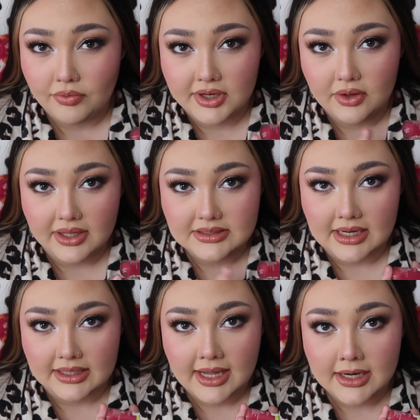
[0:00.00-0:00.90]
video like
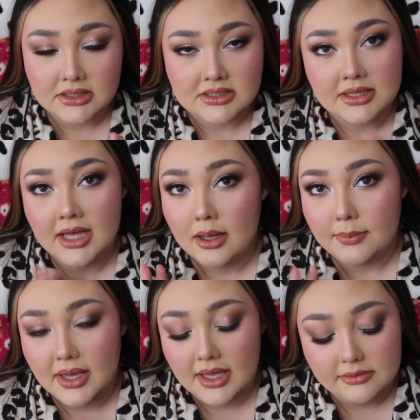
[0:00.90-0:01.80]
dedicated to
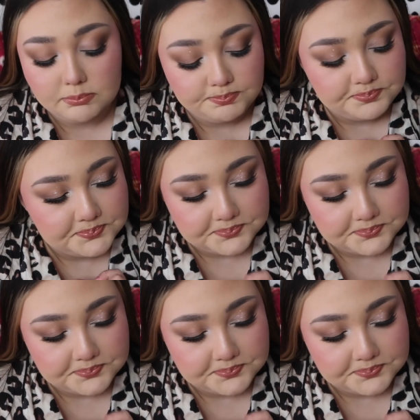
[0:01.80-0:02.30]
them, and